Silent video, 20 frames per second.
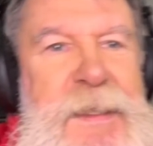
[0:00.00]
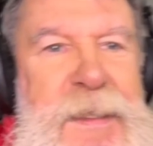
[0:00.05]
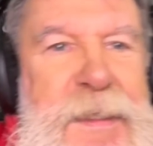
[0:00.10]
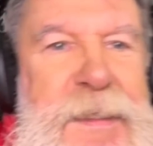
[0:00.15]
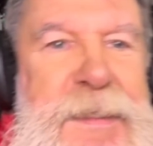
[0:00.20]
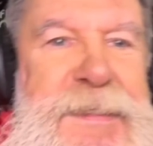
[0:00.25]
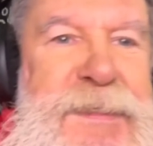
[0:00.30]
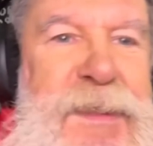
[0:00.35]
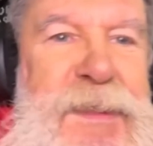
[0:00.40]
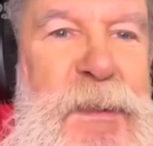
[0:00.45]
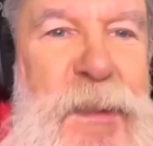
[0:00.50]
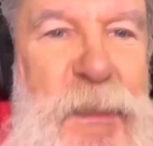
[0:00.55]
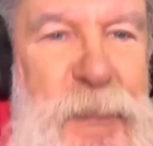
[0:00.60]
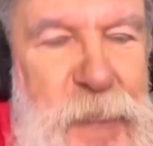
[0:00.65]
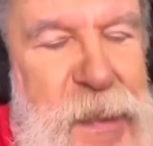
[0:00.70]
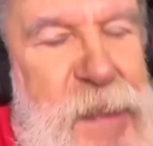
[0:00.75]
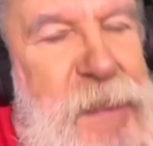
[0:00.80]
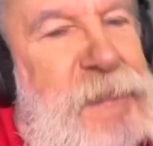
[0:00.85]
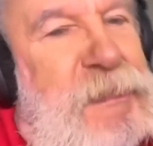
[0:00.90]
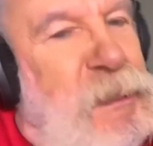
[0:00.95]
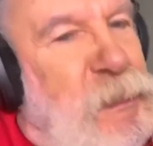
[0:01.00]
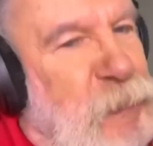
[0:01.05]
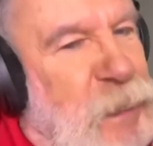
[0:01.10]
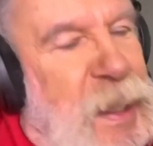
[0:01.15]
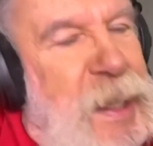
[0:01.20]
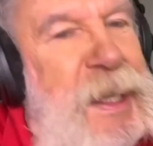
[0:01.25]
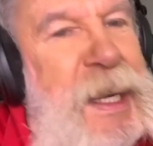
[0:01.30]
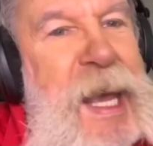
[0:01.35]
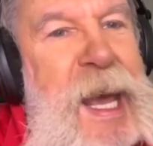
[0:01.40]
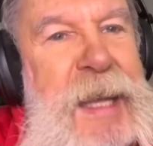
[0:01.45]
So the ring crew
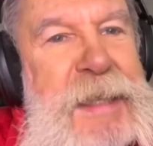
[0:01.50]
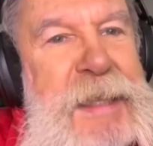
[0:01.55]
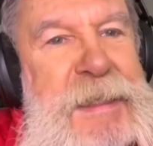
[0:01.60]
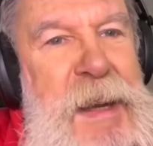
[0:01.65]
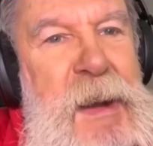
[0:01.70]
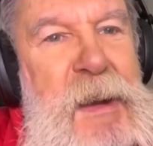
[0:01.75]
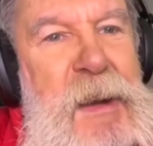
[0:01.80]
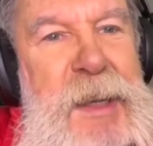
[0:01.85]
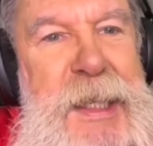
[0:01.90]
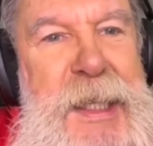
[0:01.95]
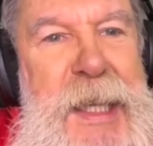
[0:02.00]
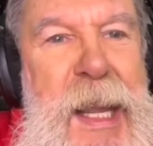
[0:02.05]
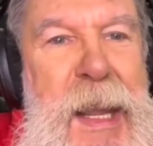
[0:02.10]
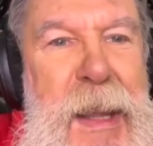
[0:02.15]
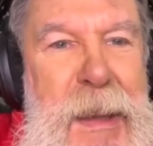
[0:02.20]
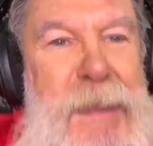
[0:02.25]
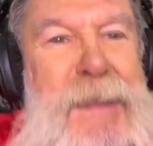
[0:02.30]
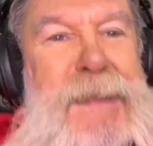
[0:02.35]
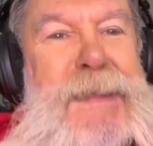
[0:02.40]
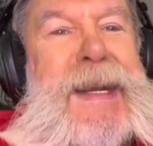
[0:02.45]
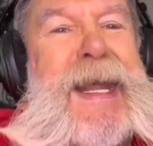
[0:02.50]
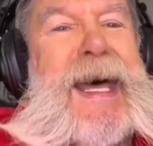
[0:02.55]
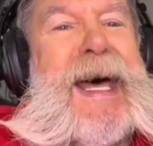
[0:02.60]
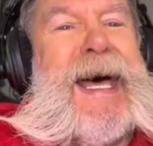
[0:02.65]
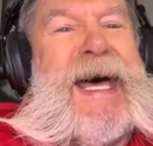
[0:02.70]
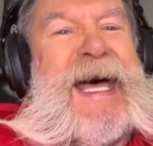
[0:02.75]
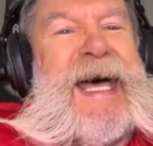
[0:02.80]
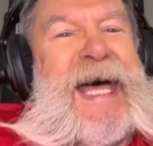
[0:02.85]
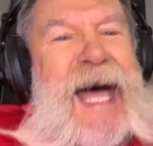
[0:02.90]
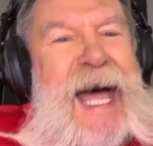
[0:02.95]
that night teared it
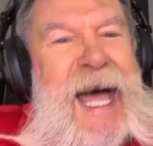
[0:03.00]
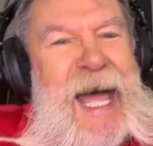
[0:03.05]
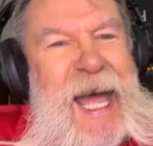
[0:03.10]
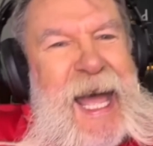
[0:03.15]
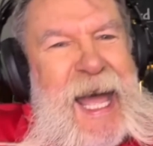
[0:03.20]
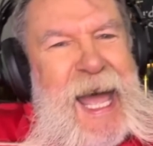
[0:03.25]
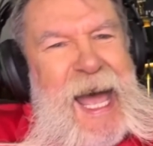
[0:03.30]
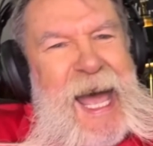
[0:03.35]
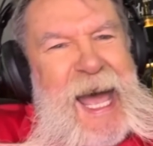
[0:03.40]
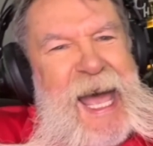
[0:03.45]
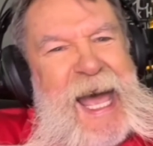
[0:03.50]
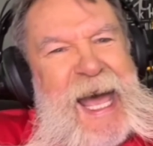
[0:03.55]
down.